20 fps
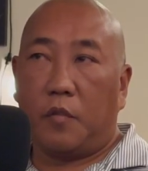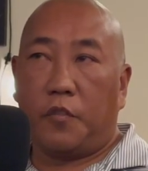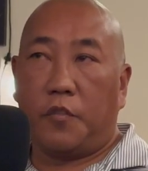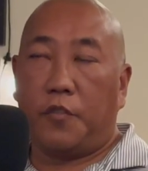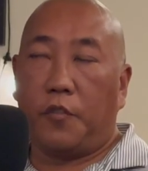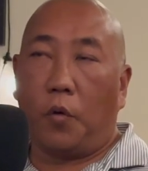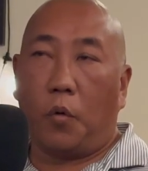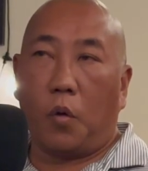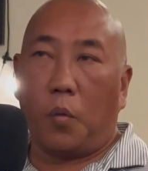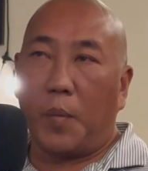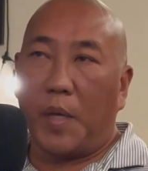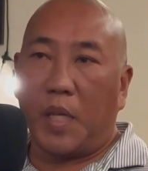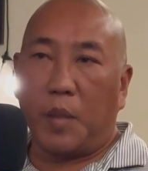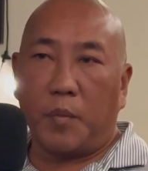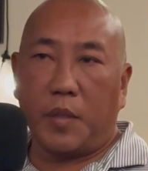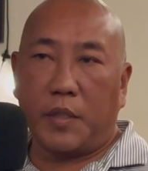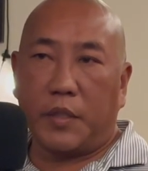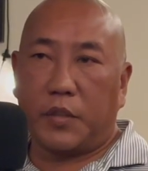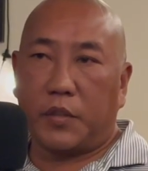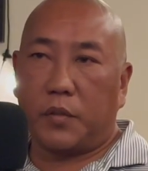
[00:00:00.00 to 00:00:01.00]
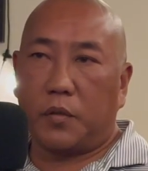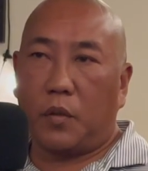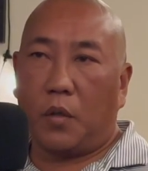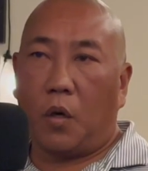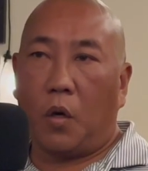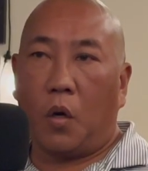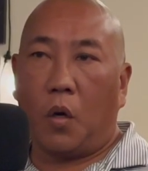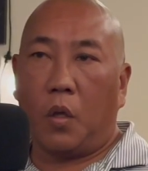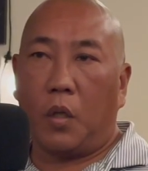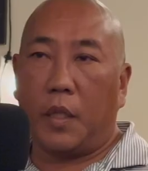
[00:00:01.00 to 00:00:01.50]
four babies,
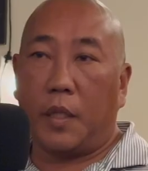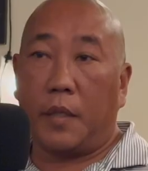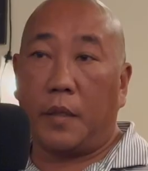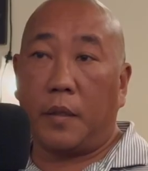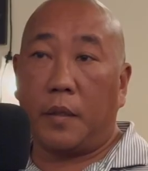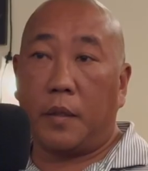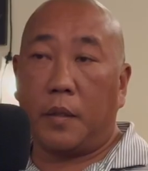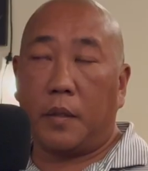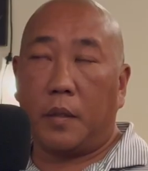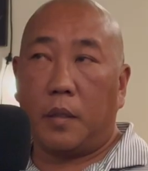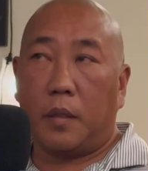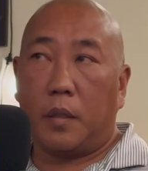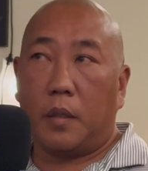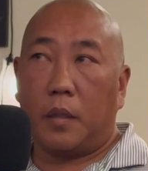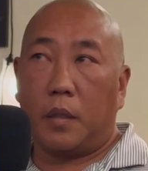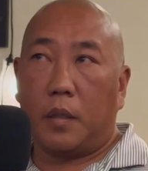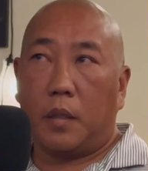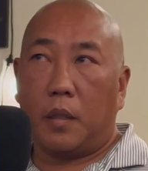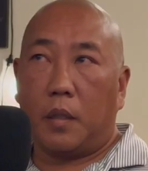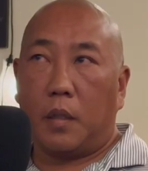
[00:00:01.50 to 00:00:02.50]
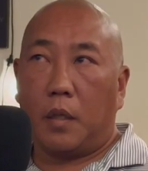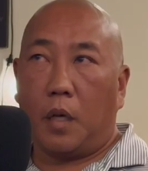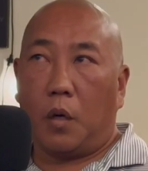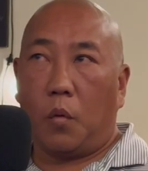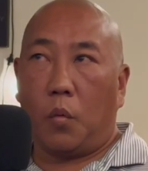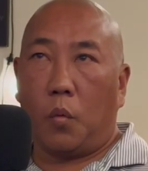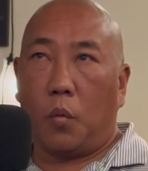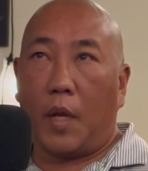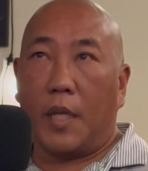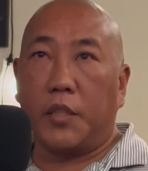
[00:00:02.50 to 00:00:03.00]
all in a
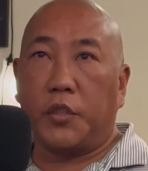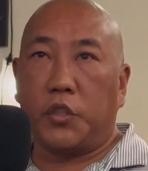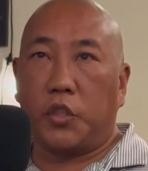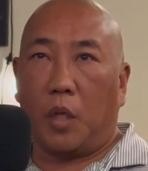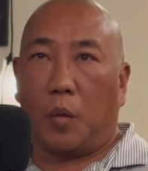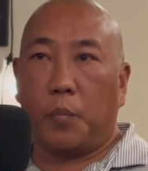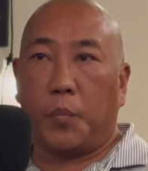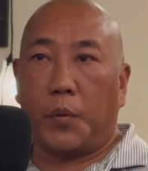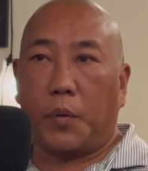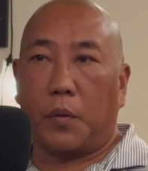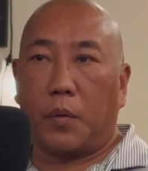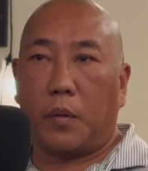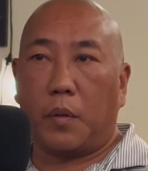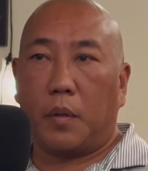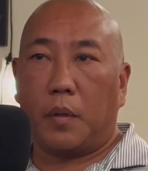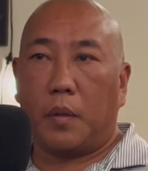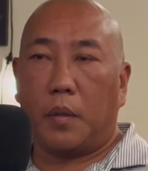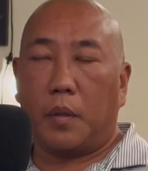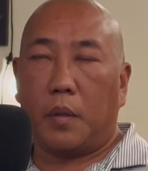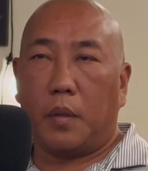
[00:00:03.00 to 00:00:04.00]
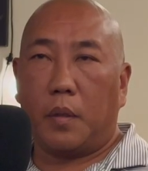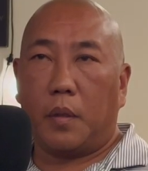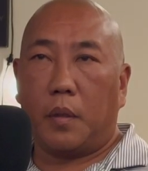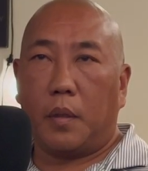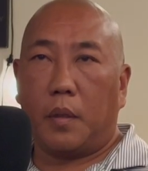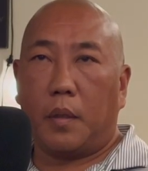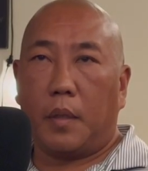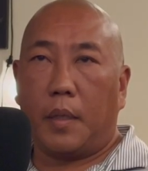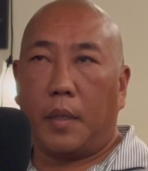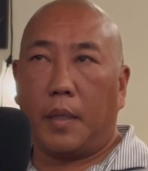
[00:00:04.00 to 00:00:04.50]
red jumper.
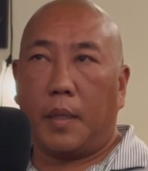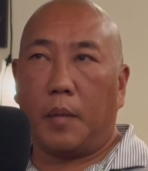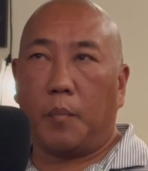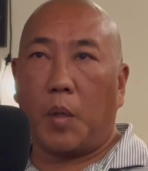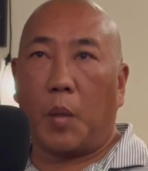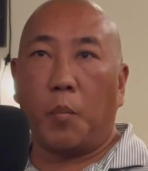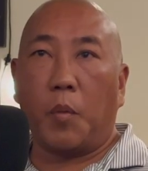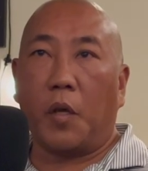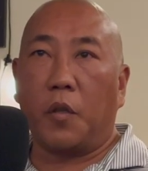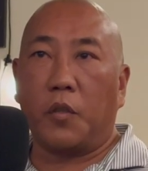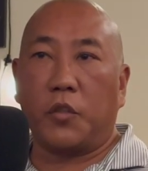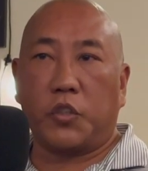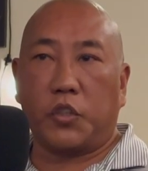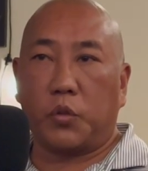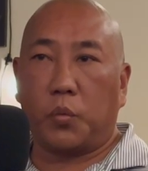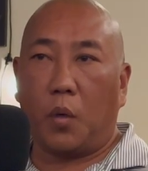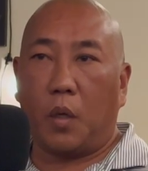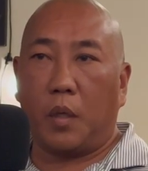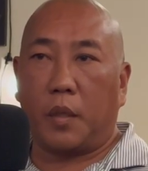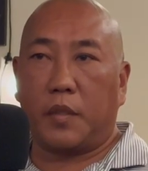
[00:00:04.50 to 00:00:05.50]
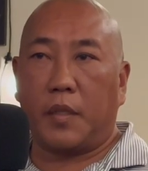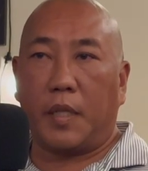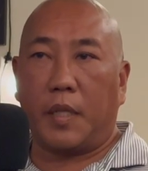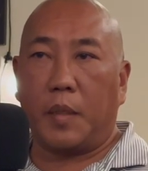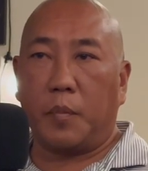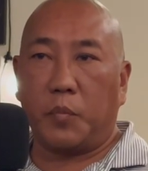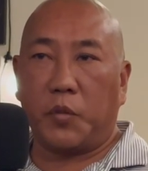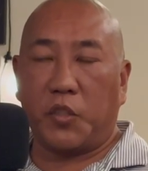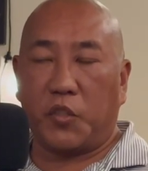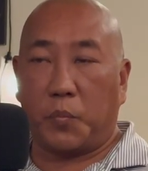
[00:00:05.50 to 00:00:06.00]
And my mother just walked in
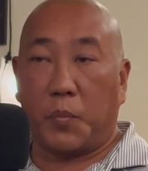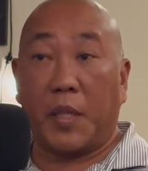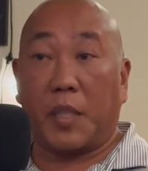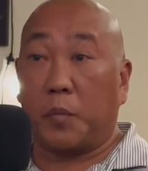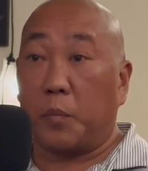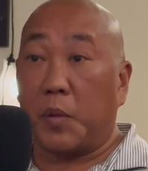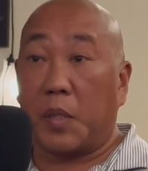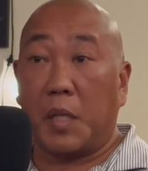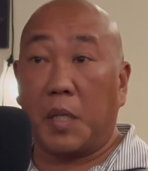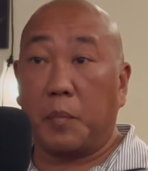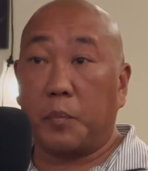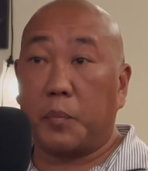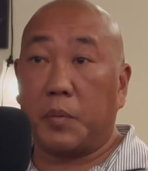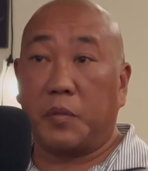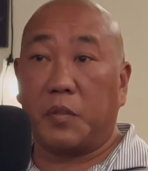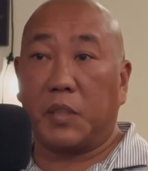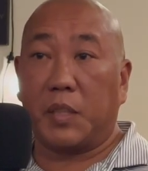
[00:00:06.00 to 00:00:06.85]
and just picked me up. And it's